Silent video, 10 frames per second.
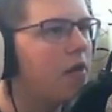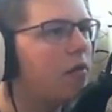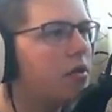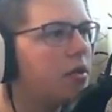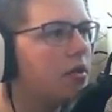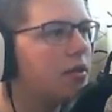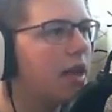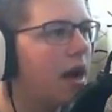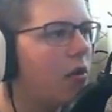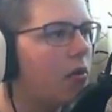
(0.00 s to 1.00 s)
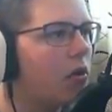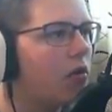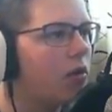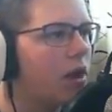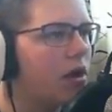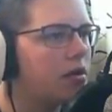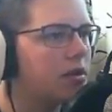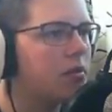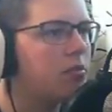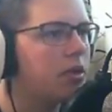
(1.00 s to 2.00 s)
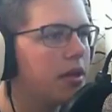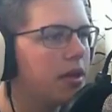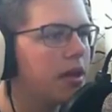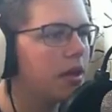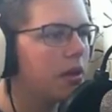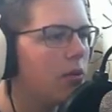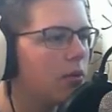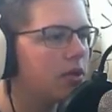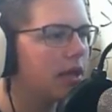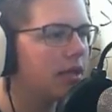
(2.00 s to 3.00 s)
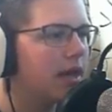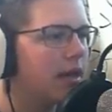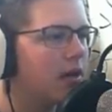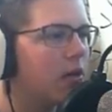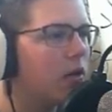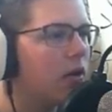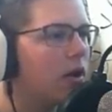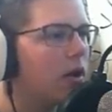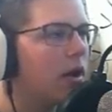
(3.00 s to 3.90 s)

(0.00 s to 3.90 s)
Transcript: every single tower over there is completely done, almost identical.